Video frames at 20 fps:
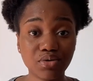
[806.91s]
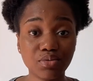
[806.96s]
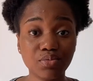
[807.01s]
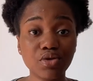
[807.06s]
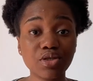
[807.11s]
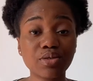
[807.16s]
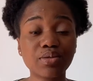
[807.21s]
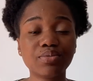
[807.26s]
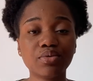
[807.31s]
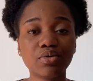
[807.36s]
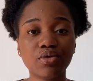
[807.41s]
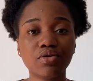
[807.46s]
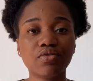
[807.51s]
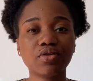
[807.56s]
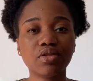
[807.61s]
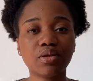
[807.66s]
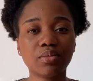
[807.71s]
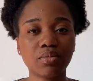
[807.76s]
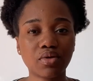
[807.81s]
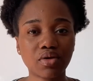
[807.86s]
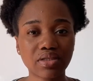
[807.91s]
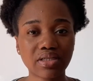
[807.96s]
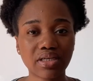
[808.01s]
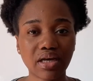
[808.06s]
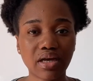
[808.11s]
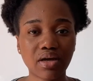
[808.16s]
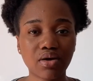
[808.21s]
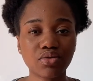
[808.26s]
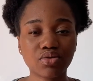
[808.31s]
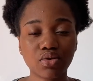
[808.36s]
Most people go for the blocked
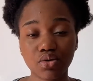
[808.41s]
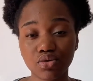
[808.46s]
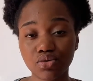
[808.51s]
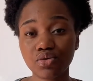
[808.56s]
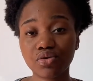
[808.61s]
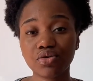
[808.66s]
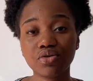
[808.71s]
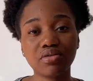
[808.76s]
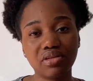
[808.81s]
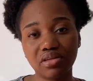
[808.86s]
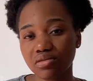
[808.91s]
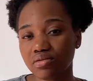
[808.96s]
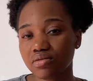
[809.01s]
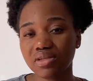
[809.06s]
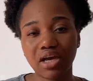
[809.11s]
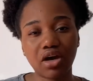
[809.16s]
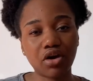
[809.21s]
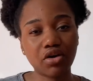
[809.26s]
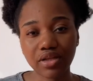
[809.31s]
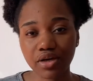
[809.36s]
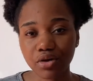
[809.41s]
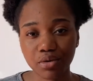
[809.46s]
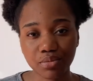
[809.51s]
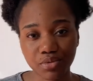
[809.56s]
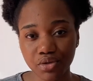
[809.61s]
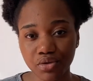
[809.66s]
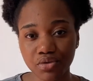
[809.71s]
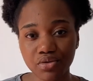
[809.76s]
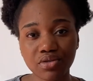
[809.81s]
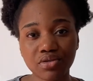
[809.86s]
account, although there are other
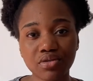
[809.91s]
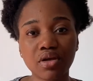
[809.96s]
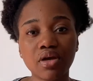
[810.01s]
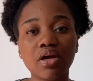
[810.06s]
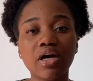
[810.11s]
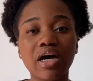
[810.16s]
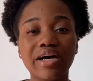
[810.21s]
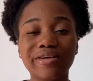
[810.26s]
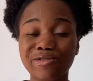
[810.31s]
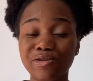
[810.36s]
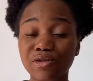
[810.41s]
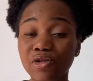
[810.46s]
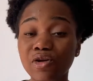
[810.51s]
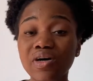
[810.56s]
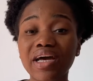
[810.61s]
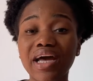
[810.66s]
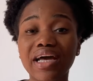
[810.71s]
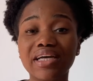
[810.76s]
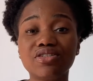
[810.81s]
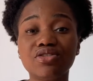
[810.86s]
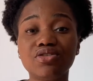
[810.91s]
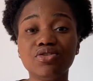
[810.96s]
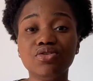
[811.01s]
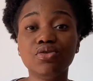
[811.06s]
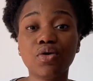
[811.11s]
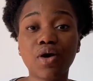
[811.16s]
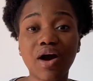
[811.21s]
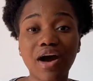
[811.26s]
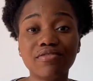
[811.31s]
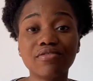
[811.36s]
options, as long as you
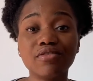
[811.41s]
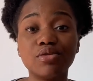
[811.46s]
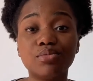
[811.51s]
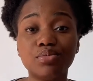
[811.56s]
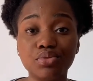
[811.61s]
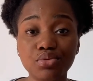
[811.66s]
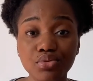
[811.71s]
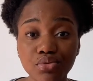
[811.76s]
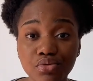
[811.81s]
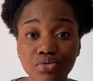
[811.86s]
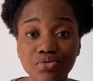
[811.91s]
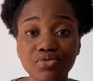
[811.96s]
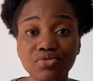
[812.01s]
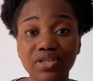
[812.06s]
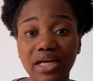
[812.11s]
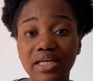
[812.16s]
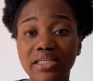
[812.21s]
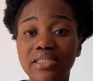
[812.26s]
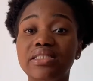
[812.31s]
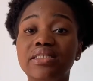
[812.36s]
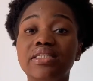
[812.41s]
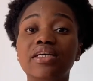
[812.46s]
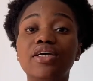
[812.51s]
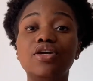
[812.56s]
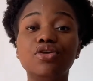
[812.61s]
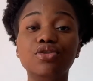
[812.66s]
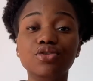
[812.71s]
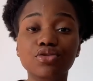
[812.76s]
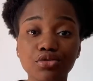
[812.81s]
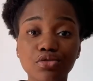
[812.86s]
have a proof that
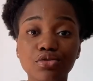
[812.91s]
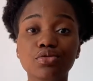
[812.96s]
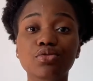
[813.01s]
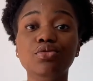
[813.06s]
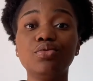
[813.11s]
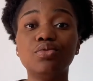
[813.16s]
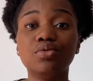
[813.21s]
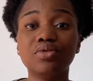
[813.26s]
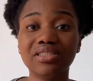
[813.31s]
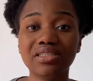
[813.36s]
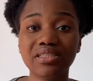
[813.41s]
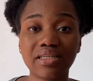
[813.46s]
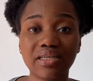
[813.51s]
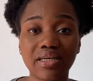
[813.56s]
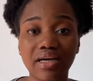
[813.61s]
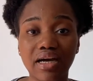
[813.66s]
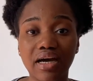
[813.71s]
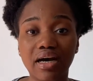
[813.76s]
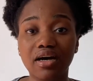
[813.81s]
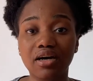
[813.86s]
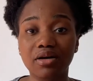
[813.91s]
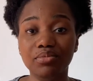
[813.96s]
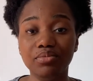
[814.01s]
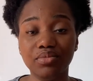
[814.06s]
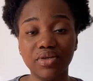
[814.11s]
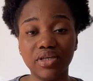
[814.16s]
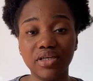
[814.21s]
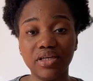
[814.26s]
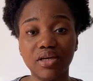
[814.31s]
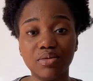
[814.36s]
you would
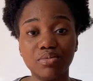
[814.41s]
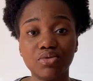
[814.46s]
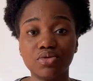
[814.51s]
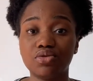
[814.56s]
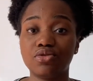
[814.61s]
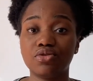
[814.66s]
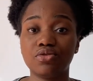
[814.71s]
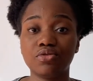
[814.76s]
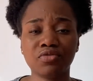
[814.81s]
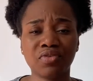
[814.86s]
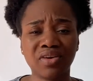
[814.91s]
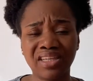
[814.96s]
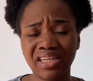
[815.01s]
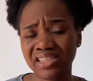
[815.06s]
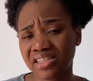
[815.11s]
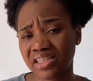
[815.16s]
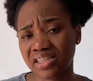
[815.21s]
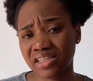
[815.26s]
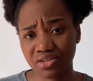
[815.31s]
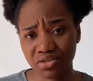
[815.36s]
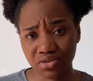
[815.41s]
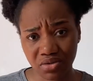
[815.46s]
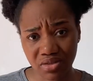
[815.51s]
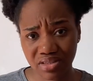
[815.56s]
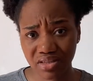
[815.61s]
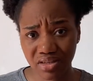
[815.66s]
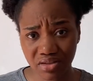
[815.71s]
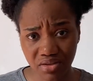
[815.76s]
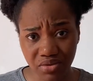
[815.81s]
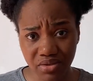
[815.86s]
be able to financially
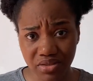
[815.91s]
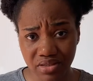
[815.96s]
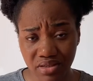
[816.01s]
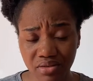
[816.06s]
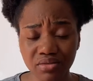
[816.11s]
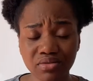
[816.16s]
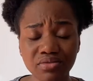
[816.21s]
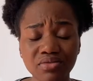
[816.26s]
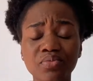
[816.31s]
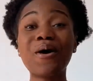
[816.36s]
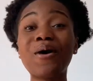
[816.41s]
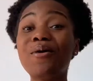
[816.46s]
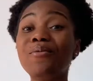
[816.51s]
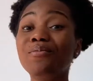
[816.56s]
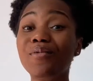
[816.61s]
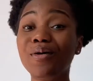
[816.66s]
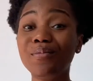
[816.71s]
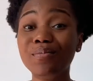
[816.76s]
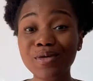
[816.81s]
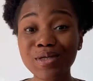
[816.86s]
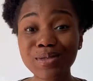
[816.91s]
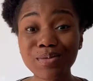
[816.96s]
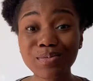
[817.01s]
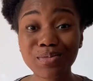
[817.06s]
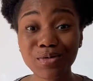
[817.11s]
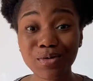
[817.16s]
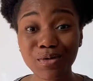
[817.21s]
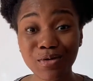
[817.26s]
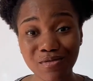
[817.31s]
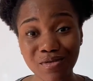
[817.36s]
sustain yourself. But most
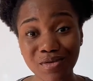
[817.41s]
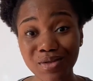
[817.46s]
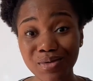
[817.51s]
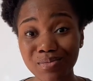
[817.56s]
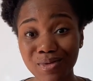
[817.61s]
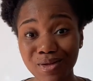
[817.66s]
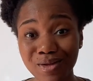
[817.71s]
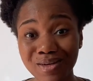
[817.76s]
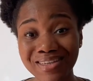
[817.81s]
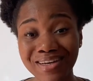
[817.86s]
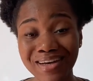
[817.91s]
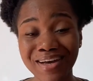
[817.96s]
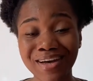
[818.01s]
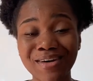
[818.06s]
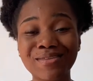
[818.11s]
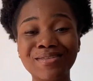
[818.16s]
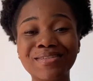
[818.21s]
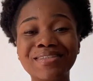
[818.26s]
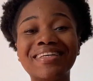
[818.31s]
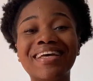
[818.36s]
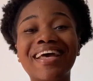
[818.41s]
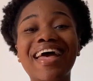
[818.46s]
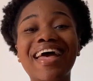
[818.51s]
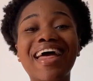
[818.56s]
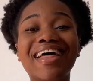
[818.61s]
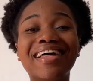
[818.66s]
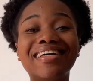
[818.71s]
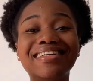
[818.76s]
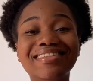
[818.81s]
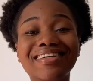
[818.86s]
people go for the blocked account.
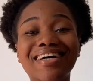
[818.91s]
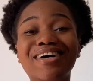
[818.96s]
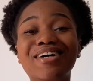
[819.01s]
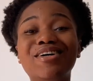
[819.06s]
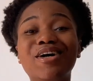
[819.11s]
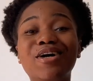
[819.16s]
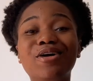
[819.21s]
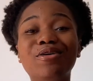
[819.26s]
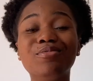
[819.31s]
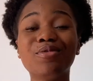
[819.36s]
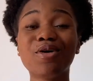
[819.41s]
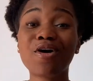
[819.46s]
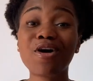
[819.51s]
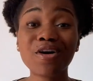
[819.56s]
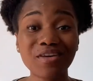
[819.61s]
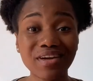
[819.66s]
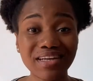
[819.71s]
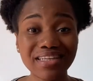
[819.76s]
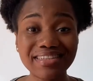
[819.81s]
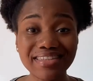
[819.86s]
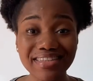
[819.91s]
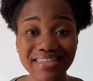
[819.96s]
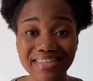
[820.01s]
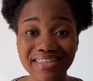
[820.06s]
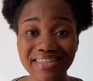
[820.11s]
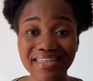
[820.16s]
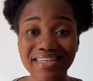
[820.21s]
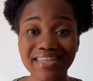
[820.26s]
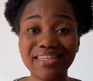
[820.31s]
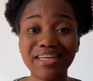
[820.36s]
Now
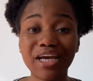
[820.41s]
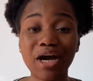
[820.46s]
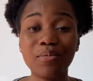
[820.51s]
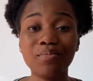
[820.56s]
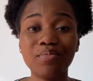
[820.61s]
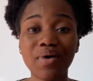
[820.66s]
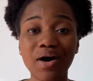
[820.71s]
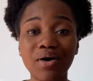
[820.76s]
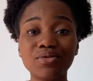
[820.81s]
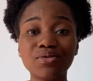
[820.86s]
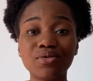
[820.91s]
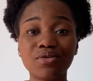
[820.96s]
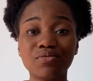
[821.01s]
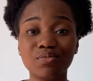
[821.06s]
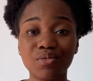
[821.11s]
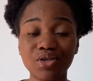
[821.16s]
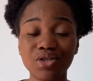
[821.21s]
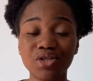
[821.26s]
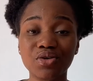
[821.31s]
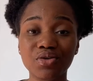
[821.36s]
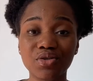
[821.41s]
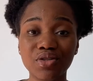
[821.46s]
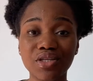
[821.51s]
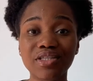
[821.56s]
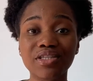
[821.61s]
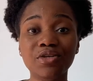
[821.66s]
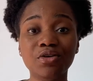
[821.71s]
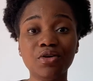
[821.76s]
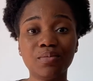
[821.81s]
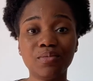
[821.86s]
currently the amount of money you need
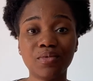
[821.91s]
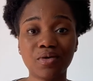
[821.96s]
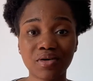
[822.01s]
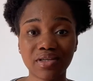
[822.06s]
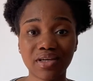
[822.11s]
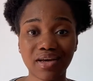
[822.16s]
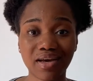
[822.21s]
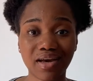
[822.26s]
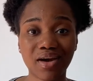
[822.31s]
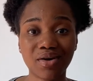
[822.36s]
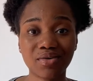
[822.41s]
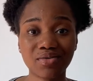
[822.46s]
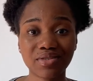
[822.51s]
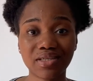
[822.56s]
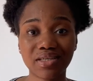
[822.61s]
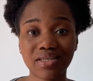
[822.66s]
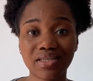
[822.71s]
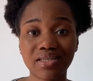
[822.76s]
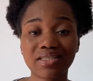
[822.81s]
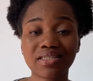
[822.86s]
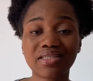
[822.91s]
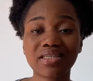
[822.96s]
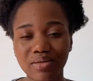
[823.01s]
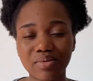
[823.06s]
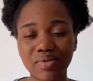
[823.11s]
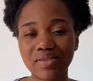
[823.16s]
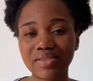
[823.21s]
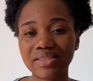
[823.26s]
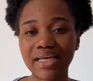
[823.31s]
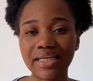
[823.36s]
in your blocked account is
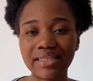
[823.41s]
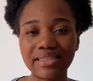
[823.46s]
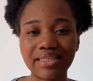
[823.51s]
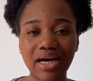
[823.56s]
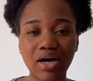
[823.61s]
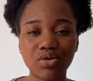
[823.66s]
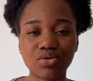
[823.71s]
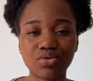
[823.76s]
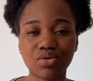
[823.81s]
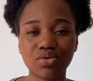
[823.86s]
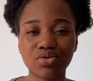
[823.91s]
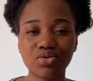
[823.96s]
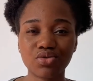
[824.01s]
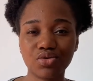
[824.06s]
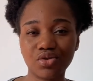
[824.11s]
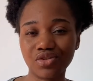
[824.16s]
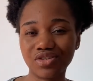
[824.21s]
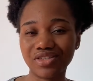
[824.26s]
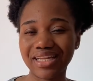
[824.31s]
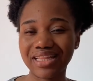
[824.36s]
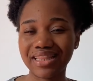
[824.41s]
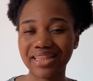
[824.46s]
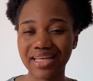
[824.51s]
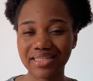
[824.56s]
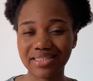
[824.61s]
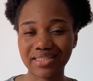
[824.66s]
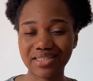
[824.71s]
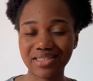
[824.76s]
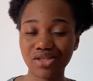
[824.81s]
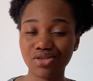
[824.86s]
about
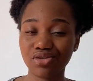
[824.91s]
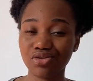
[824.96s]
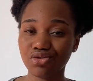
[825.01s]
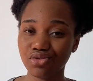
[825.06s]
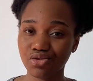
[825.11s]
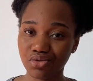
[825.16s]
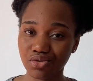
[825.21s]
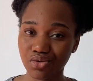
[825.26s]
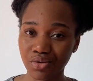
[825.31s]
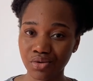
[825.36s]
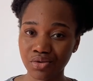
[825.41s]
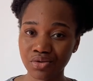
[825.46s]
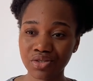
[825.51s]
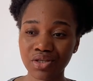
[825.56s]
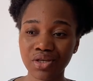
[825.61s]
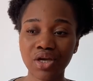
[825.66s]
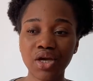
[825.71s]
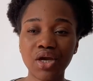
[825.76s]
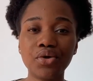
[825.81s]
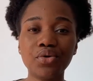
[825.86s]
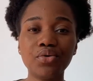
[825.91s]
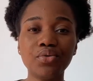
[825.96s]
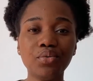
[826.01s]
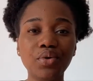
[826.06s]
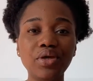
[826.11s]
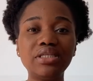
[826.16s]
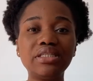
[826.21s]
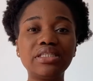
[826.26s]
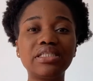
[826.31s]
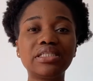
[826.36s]
10,236 euros,
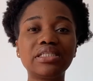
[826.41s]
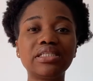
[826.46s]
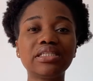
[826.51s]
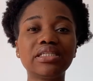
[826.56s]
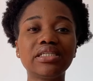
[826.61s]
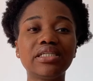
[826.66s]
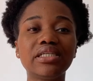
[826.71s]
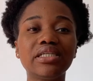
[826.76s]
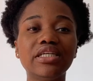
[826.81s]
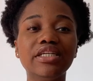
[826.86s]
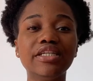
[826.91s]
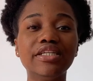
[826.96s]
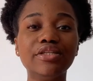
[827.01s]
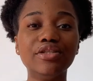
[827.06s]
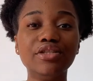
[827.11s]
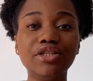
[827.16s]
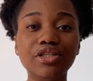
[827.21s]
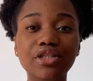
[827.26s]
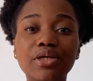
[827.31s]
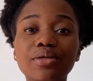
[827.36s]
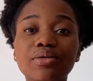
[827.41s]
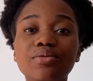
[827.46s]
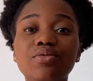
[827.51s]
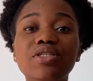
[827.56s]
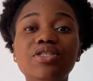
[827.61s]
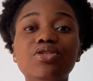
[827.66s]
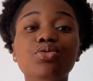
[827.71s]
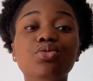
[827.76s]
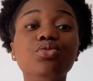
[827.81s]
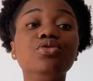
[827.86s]
which
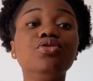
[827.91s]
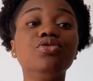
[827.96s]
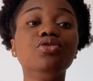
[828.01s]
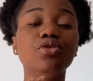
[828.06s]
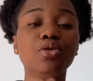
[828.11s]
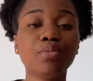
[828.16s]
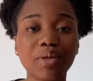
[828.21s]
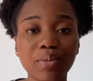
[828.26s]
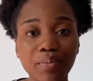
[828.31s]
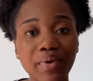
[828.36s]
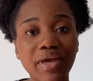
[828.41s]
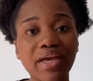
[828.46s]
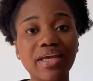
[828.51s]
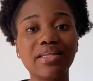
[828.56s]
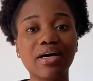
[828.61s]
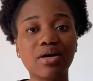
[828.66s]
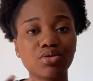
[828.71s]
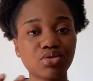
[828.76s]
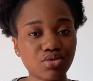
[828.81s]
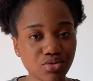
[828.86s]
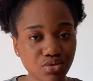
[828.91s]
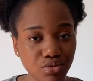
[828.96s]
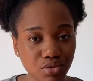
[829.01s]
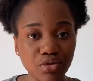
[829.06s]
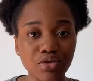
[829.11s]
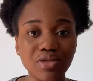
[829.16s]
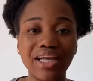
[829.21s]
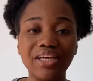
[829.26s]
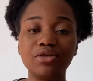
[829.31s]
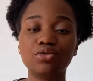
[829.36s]
would be paid out to you.
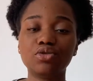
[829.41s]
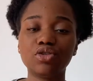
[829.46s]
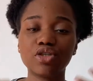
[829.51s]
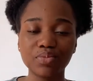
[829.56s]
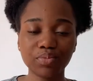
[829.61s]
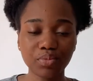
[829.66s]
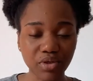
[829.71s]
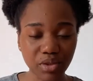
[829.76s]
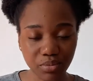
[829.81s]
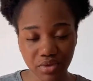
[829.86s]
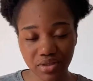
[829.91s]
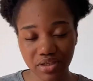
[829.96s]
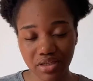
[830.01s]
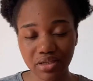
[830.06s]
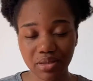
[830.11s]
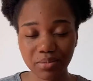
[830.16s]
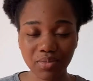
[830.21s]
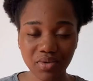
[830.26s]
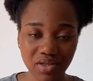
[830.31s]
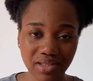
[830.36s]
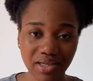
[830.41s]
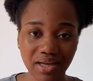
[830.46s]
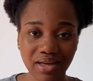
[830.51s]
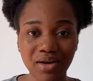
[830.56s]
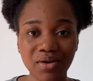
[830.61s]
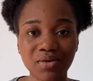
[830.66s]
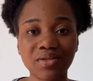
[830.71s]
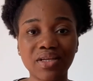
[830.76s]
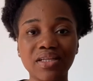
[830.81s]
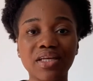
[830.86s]
Like, you just put the money in the blocked
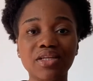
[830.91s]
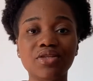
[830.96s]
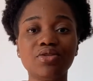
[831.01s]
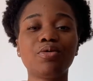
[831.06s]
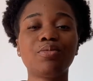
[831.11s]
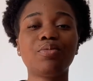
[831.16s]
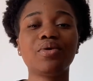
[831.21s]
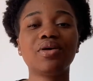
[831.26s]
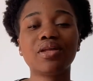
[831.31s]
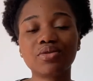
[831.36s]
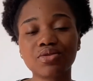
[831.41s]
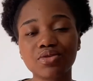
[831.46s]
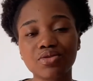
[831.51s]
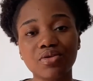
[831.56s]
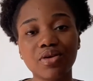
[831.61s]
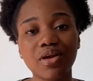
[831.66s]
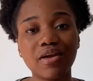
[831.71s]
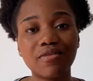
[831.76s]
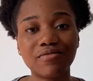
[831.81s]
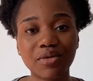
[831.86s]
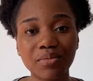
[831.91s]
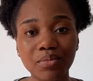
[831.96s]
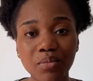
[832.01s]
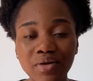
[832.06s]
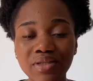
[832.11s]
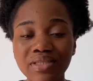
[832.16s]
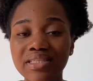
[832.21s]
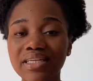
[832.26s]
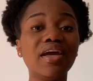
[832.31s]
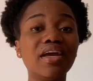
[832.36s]
account and then it will be paid out to you every month.